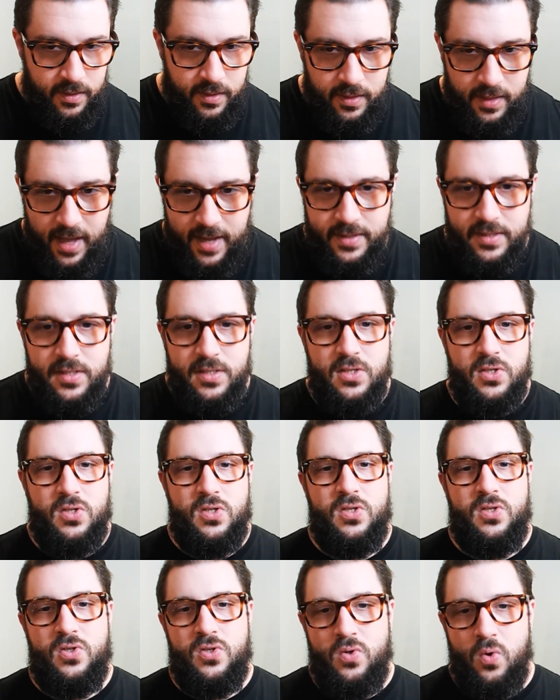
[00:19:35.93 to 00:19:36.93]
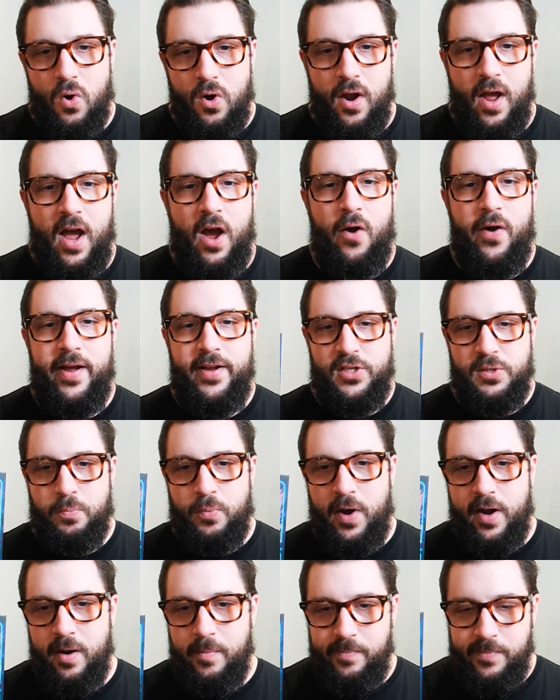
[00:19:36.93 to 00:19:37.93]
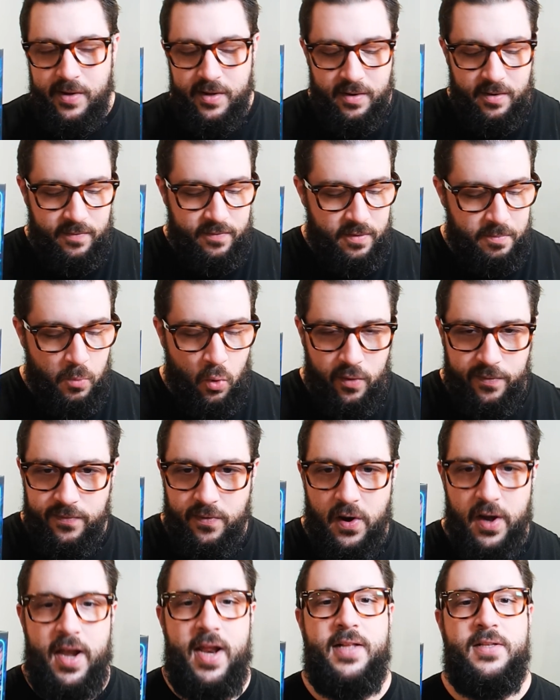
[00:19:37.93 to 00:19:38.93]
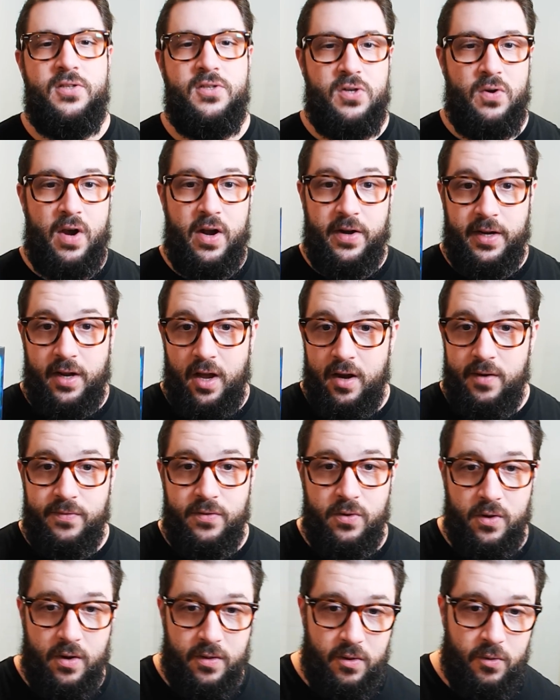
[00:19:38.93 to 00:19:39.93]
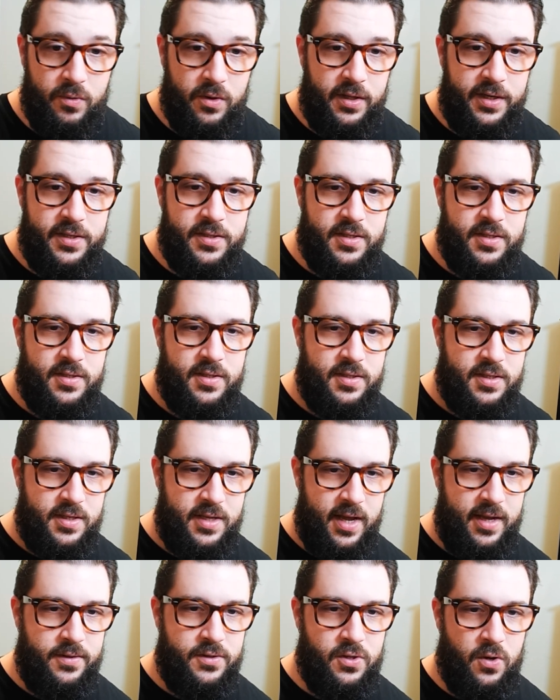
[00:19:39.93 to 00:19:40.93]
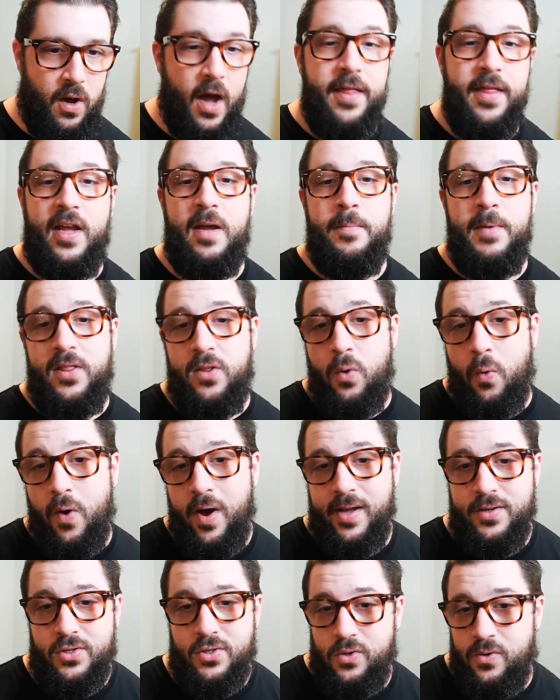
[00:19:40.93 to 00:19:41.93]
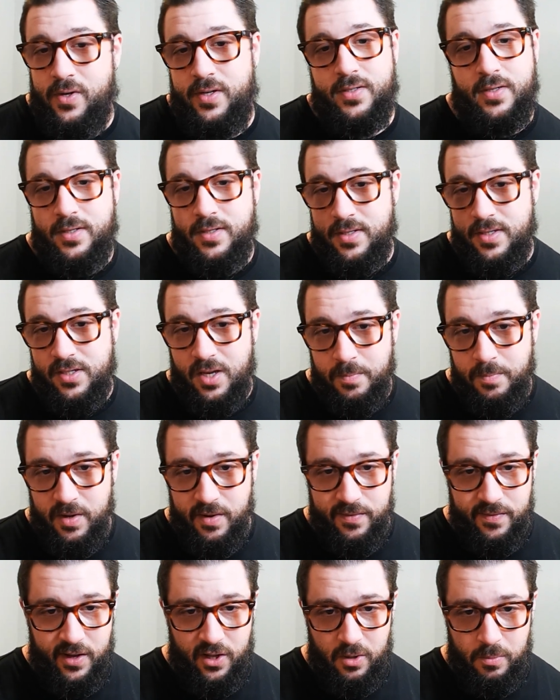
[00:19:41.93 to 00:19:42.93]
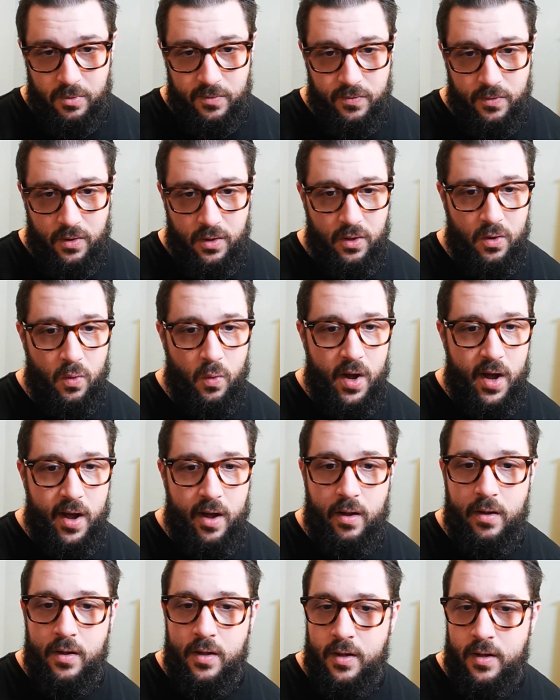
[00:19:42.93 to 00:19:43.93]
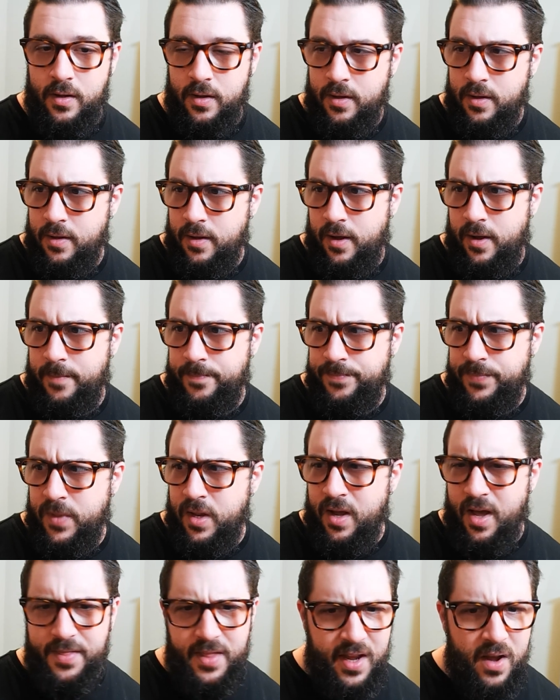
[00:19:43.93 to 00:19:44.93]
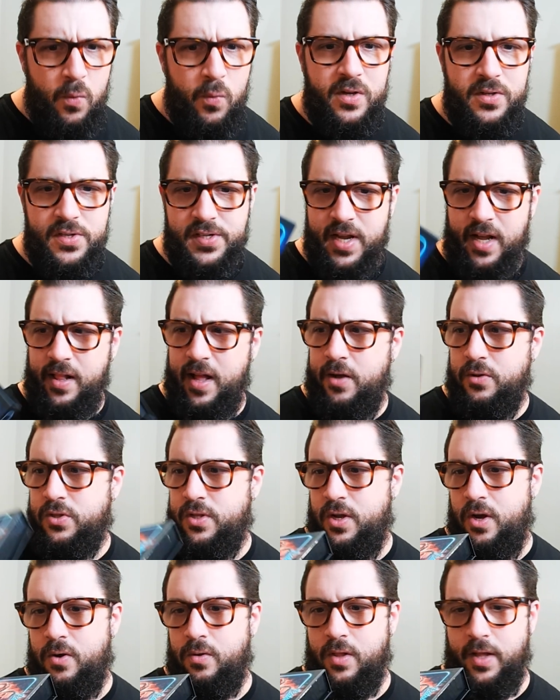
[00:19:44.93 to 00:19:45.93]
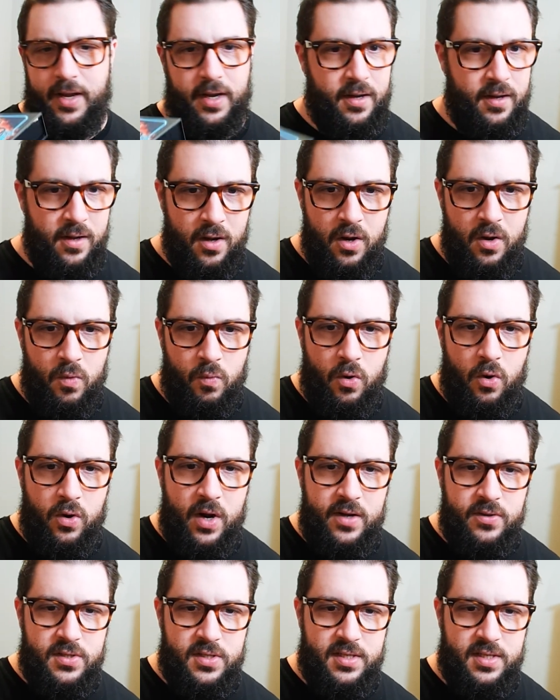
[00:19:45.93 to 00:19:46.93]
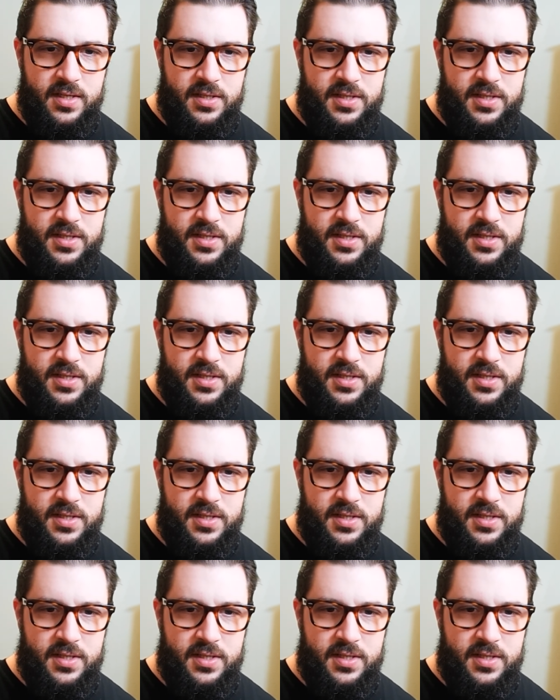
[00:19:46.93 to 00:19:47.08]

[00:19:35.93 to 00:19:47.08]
that's sort of how I spread a bit of the more finances around and got a few other releases instead. So I think I made the wise choice because this is going to be available for a little while. I think it will sell out, though. Like, Roadhouse is a